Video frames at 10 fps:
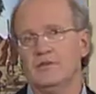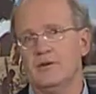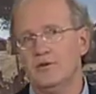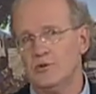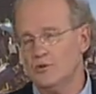
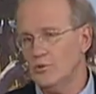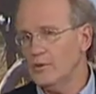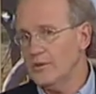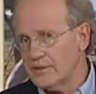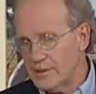of the New
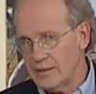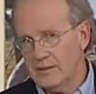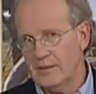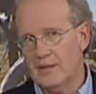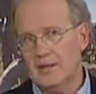World. They did.
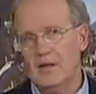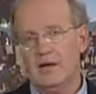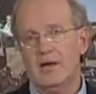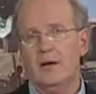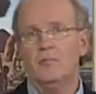
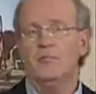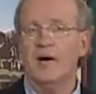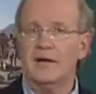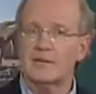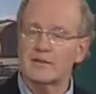
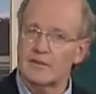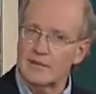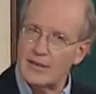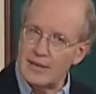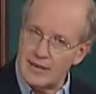But,
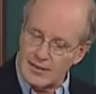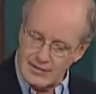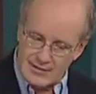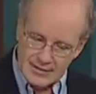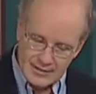
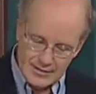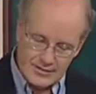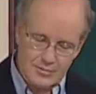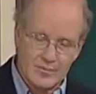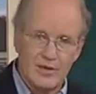again,
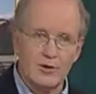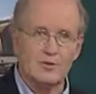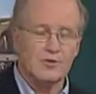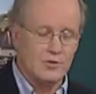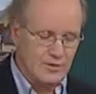compared
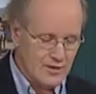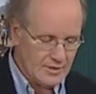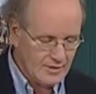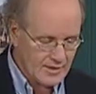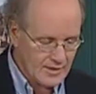to
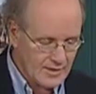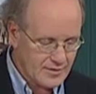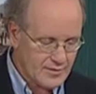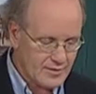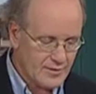the
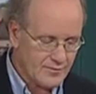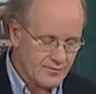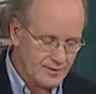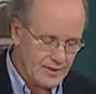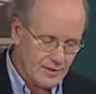kinds
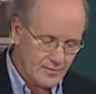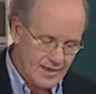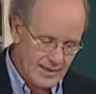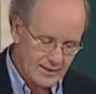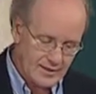of
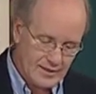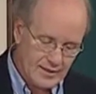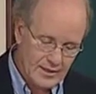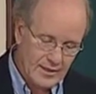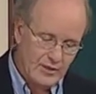impact that
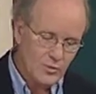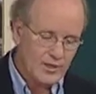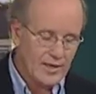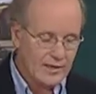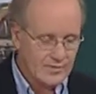we
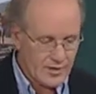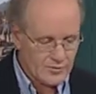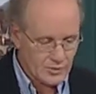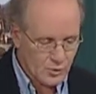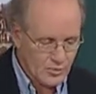got in the
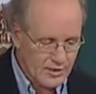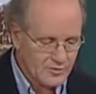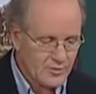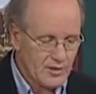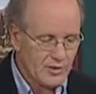other two
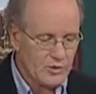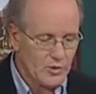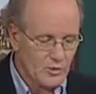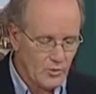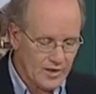possibilities
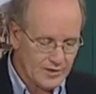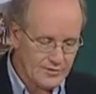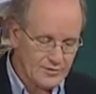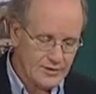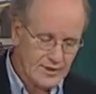we raised,